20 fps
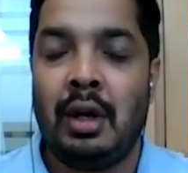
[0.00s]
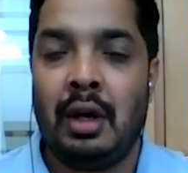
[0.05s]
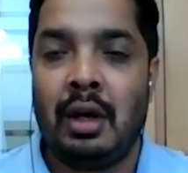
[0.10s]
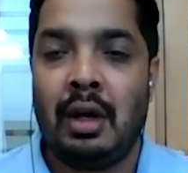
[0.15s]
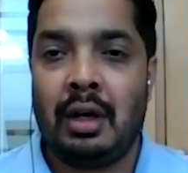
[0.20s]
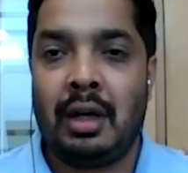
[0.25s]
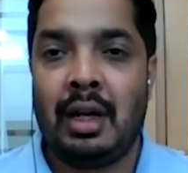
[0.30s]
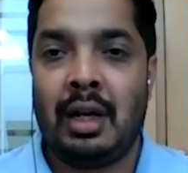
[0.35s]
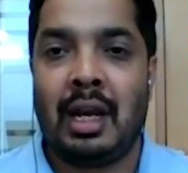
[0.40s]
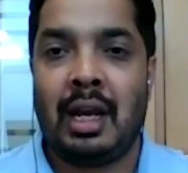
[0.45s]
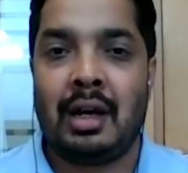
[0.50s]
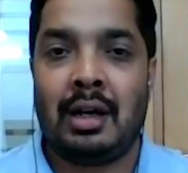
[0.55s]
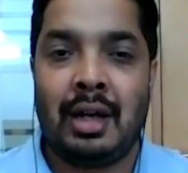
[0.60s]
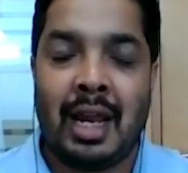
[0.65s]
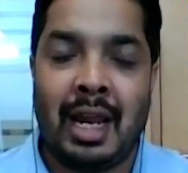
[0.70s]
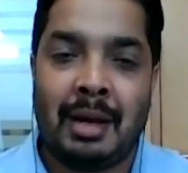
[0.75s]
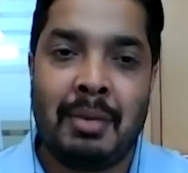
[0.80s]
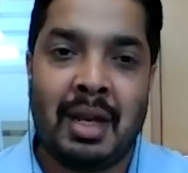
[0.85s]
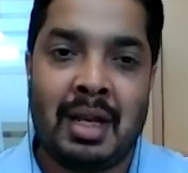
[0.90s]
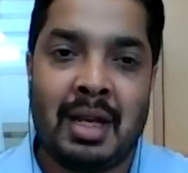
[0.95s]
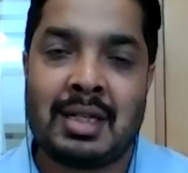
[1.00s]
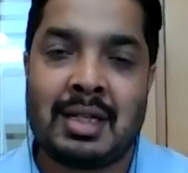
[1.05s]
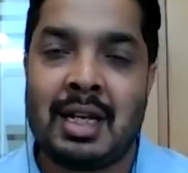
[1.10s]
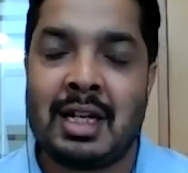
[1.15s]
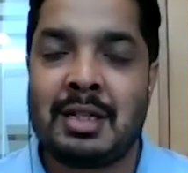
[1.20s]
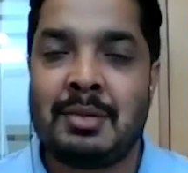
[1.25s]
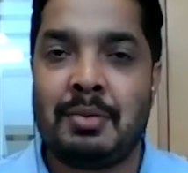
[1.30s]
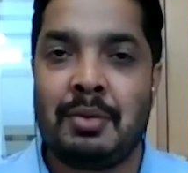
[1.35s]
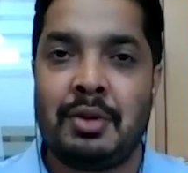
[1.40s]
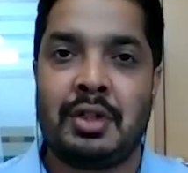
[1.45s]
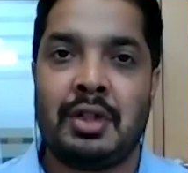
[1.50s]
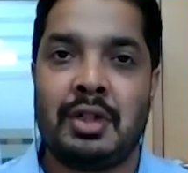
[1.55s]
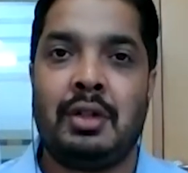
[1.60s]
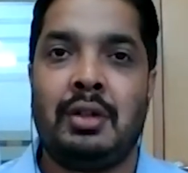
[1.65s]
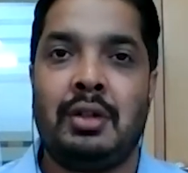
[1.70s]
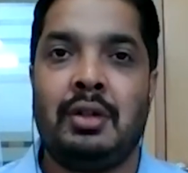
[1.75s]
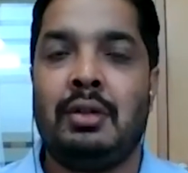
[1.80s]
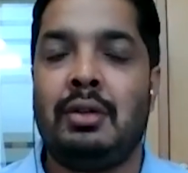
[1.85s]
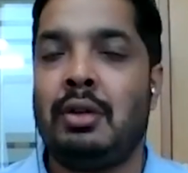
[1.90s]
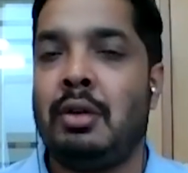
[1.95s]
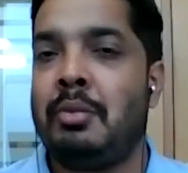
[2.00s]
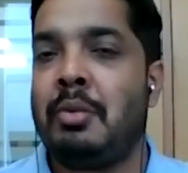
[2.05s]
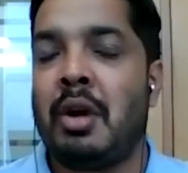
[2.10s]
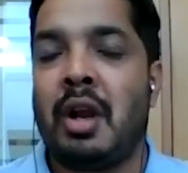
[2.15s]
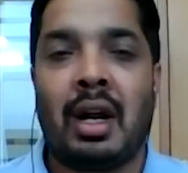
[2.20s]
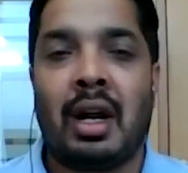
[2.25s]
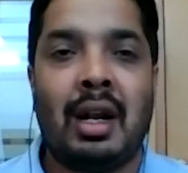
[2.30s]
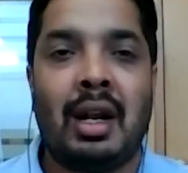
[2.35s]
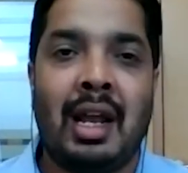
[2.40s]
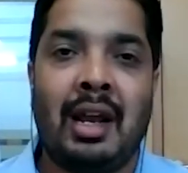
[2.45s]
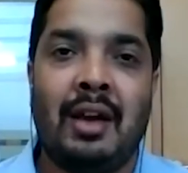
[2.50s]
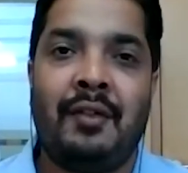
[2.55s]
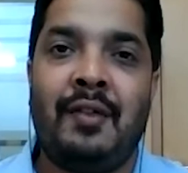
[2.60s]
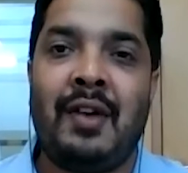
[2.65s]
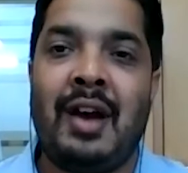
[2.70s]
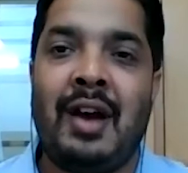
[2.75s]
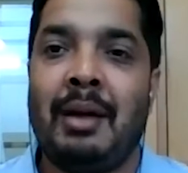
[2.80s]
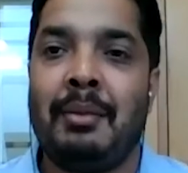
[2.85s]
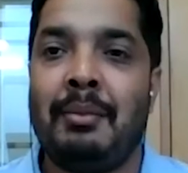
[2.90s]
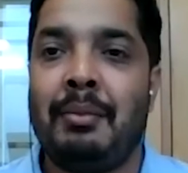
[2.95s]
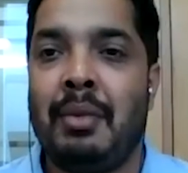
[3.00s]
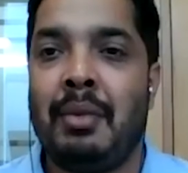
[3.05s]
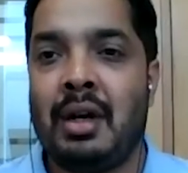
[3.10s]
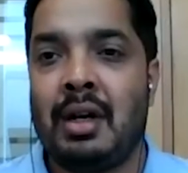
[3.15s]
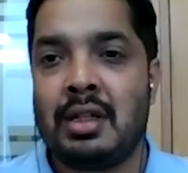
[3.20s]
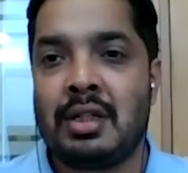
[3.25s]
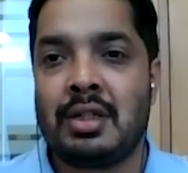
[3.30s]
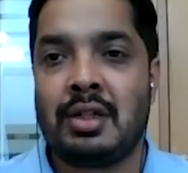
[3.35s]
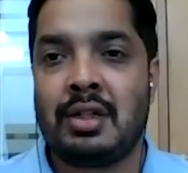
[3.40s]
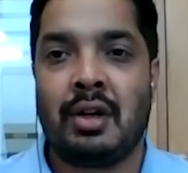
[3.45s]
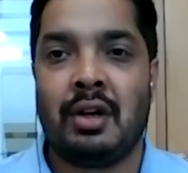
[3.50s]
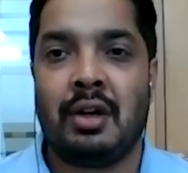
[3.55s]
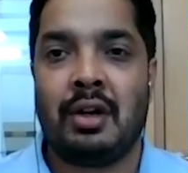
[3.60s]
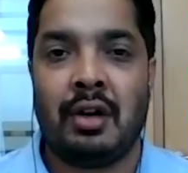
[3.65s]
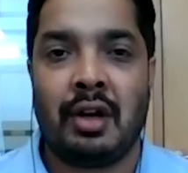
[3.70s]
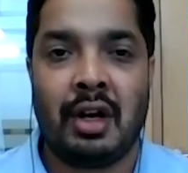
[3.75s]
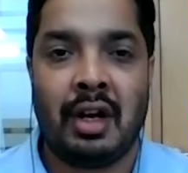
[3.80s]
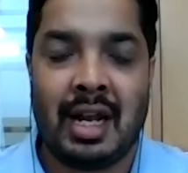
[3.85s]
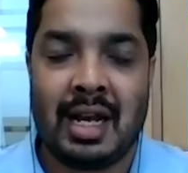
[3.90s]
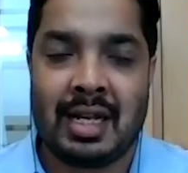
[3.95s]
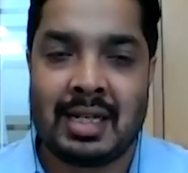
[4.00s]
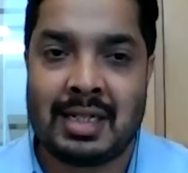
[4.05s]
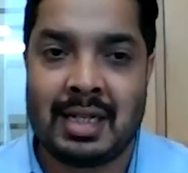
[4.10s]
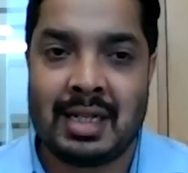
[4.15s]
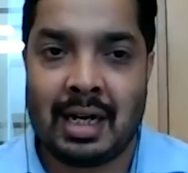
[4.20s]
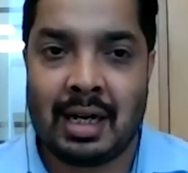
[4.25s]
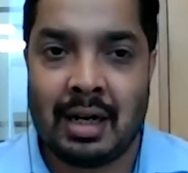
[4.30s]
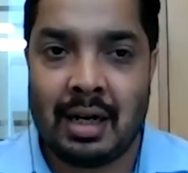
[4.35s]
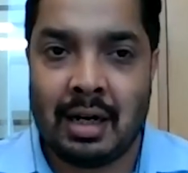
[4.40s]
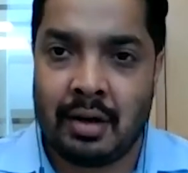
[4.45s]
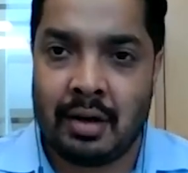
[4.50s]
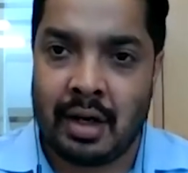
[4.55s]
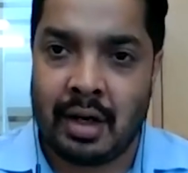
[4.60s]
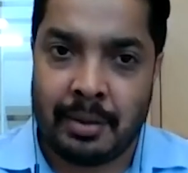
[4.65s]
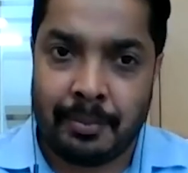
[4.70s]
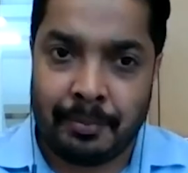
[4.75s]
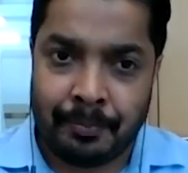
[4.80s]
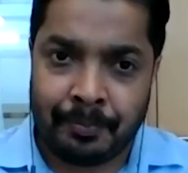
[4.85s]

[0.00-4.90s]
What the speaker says: take a tech-based exposure through product like a FANG Plus or a NASDAQ 100.